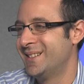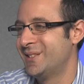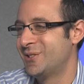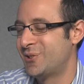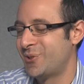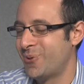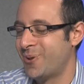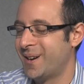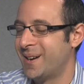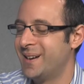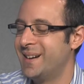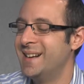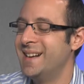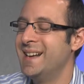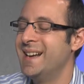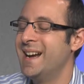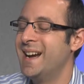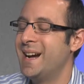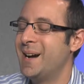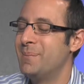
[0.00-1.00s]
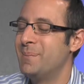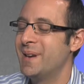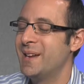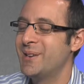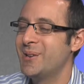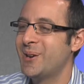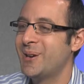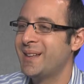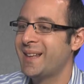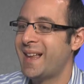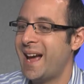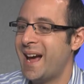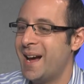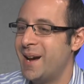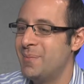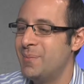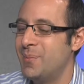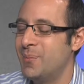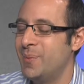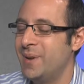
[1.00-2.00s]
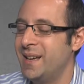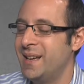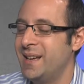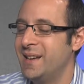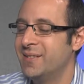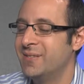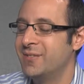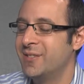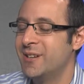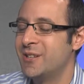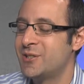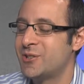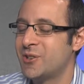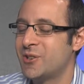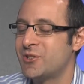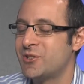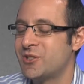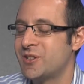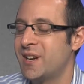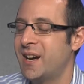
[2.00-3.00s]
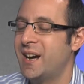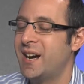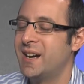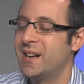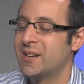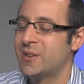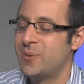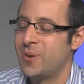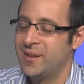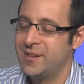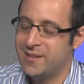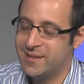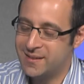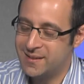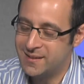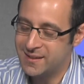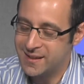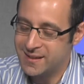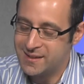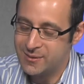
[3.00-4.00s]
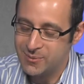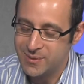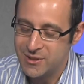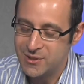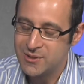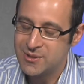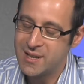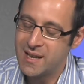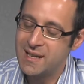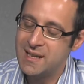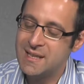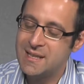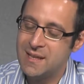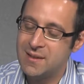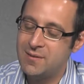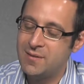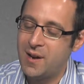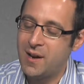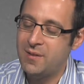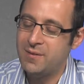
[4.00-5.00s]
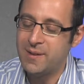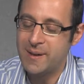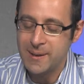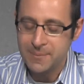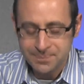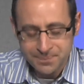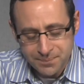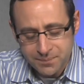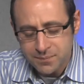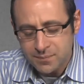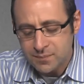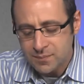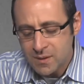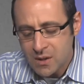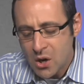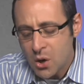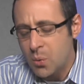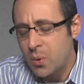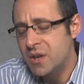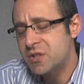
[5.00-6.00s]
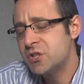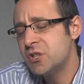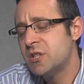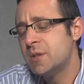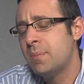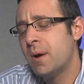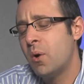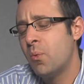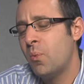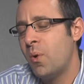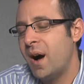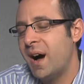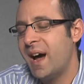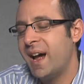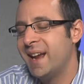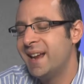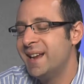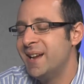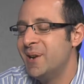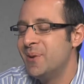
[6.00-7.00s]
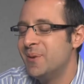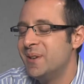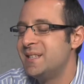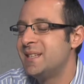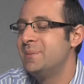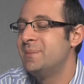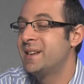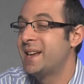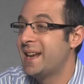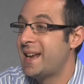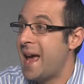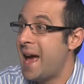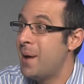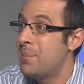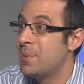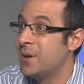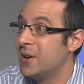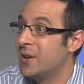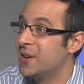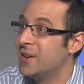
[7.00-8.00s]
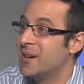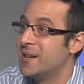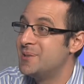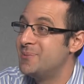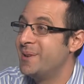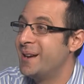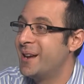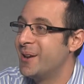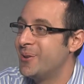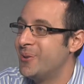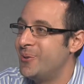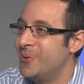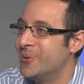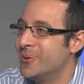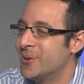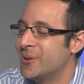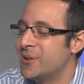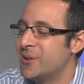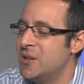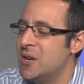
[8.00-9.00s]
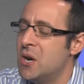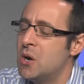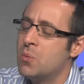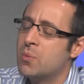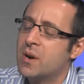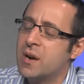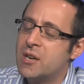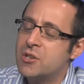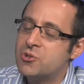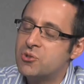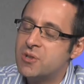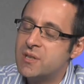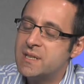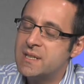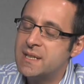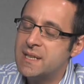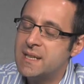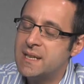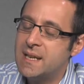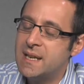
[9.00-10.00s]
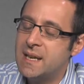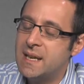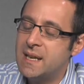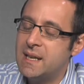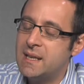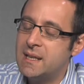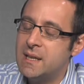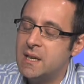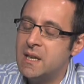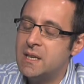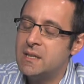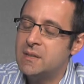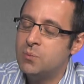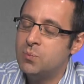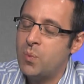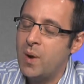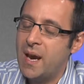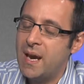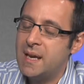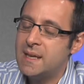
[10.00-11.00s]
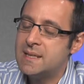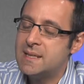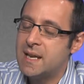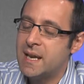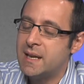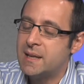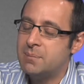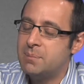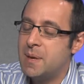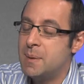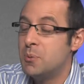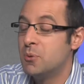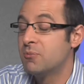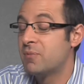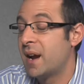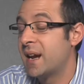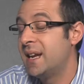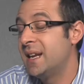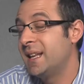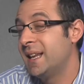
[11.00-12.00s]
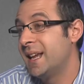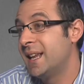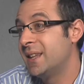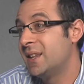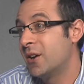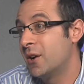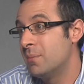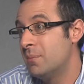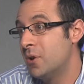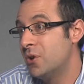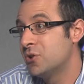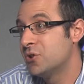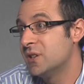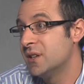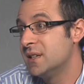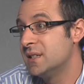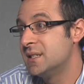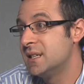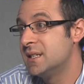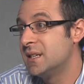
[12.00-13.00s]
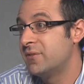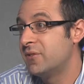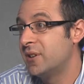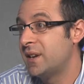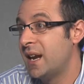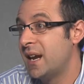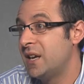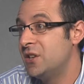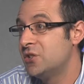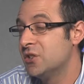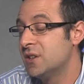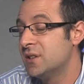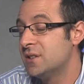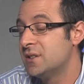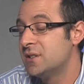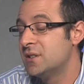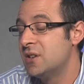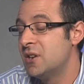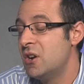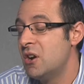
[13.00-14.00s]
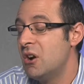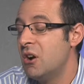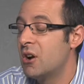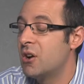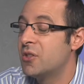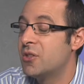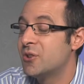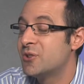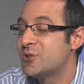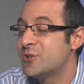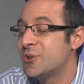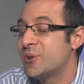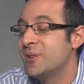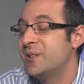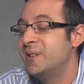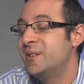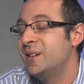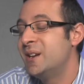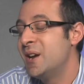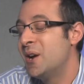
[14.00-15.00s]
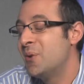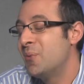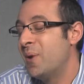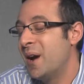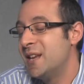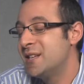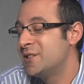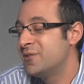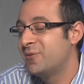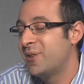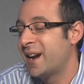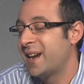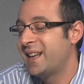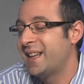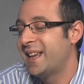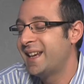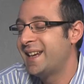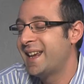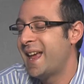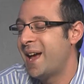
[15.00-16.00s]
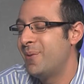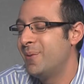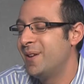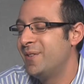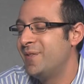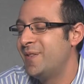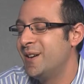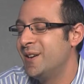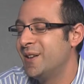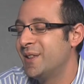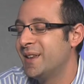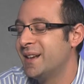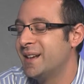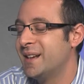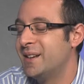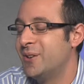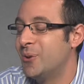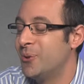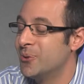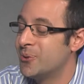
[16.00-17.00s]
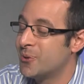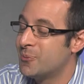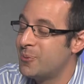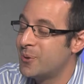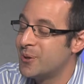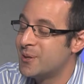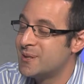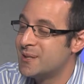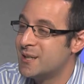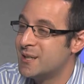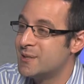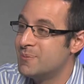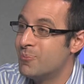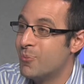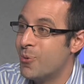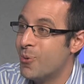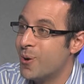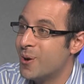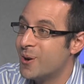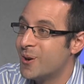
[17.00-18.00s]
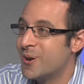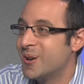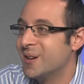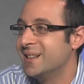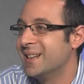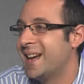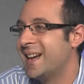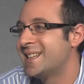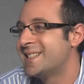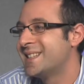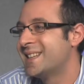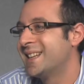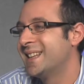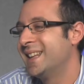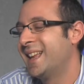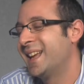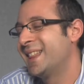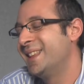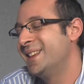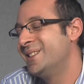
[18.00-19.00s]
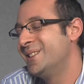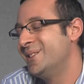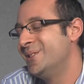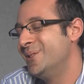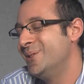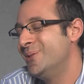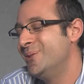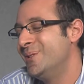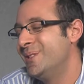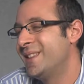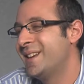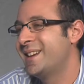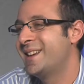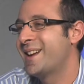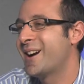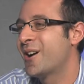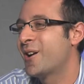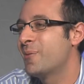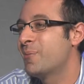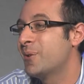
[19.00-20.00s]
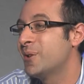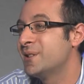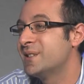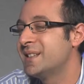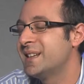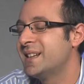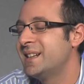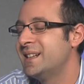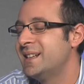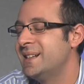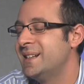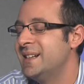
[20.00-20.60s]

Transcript: Sure. In our lab, we research, we do studies involving questions about why we seem to get happier as we get older. We're interested in ways that people regulate their emotions at different ages. Are there certain ways of regulating how we feel that an older person is more or less likely to do than a younger person?